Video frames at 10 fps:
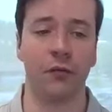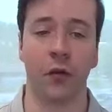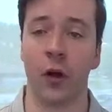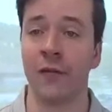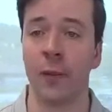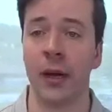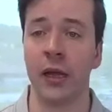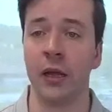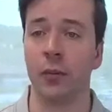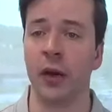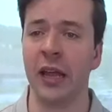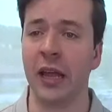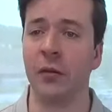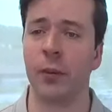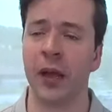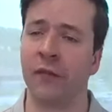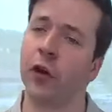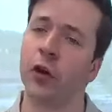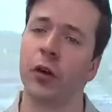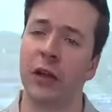For everybody, if
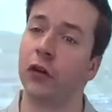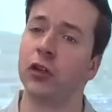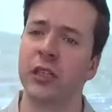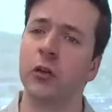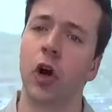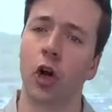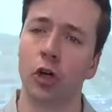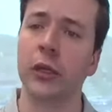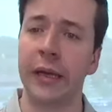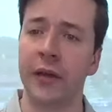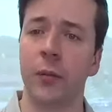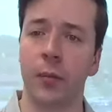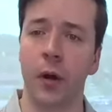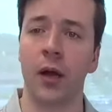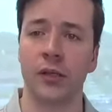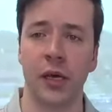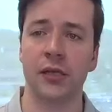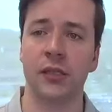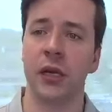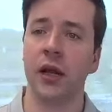you're still early in the
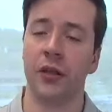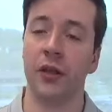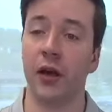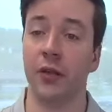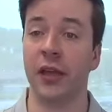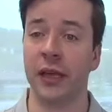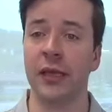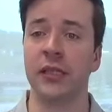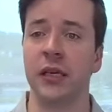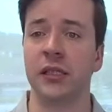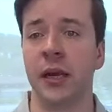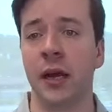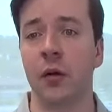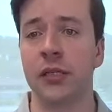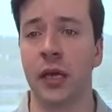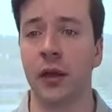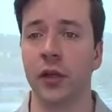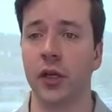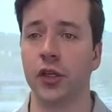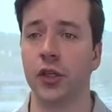process, the easiest thing I would tell
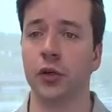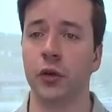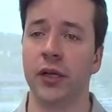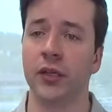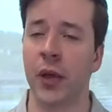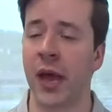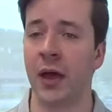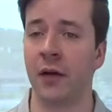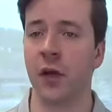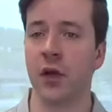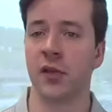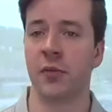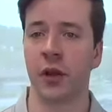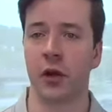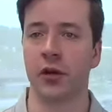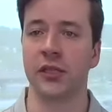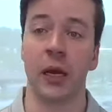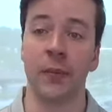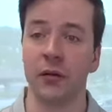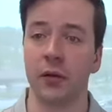you to do is we have something called a
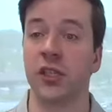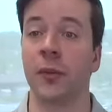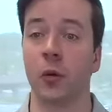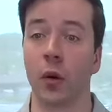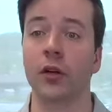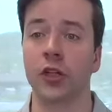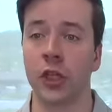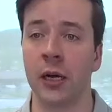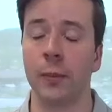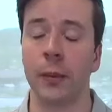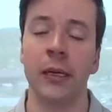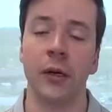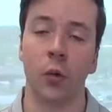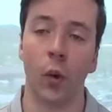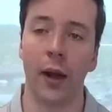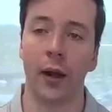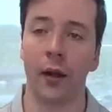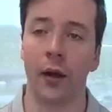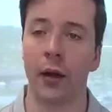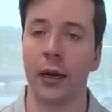summit workshop
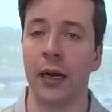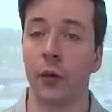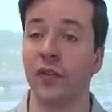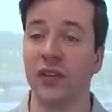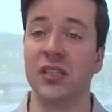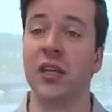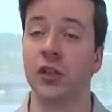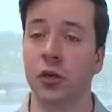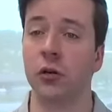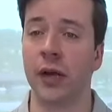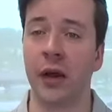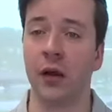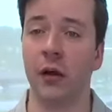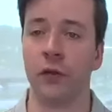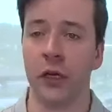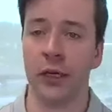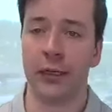where we have a digital kind of,